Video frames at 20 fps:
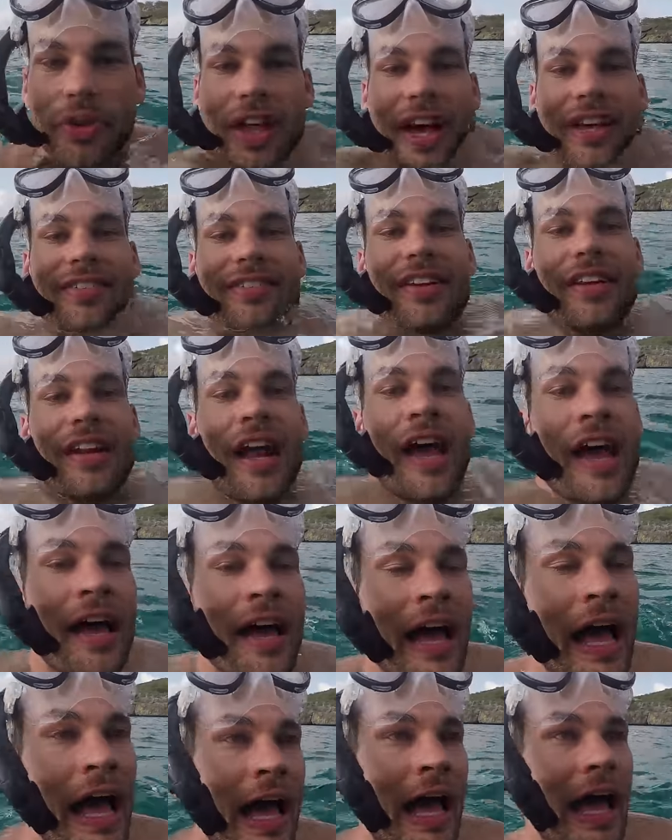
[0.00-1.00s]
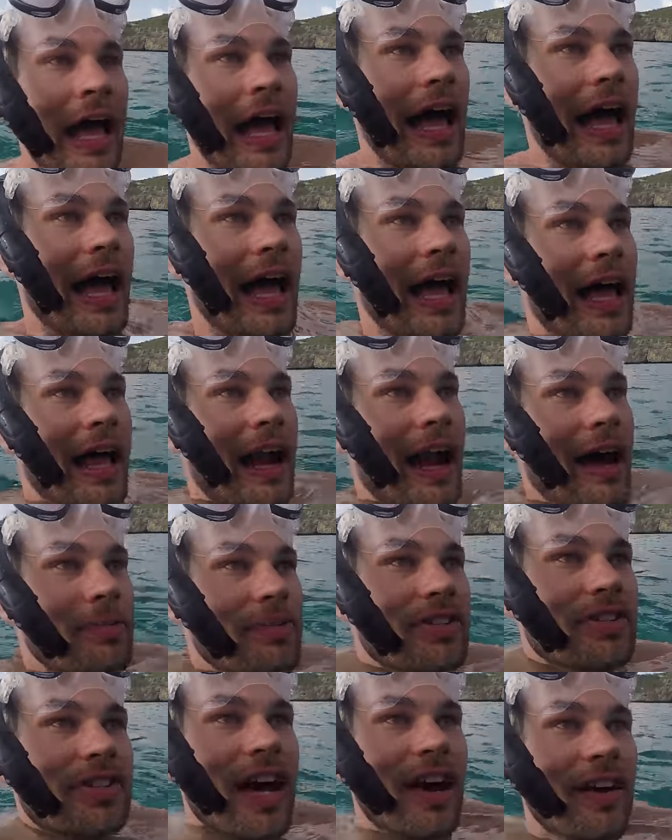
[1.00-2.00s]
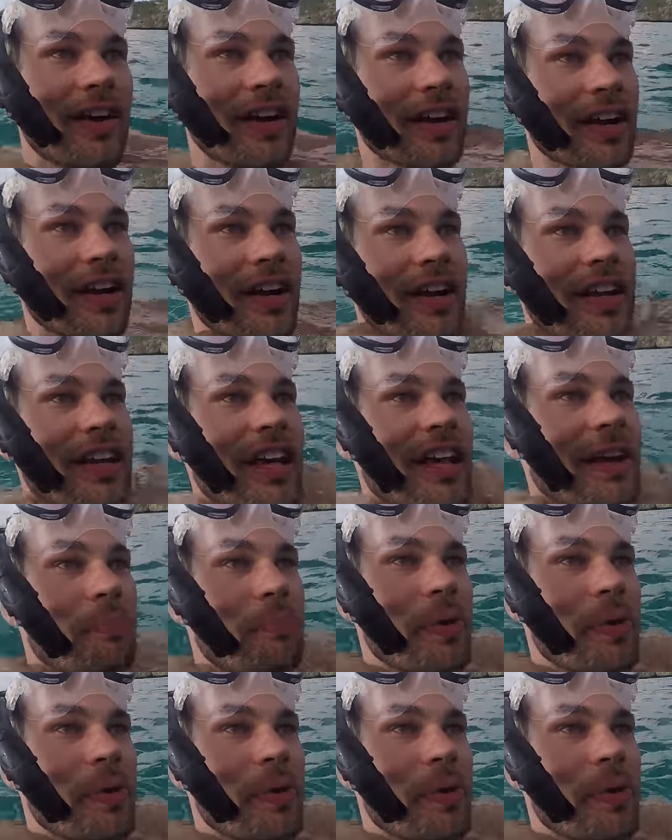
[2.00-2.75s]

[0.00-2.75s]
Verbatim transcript: lesson, and I'm just out here getting